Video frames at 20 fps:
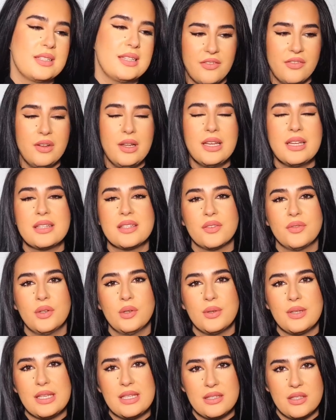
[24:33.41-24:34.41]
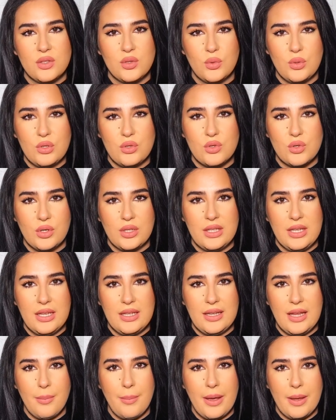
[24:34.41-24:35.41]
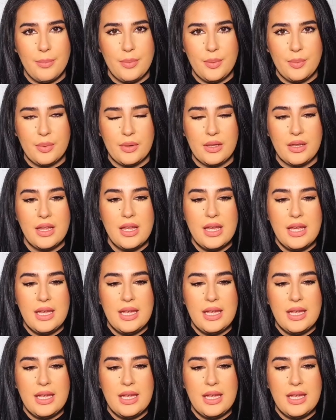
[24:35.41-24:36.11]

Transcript: I feel like it's a very easy to enjoy DNA by people.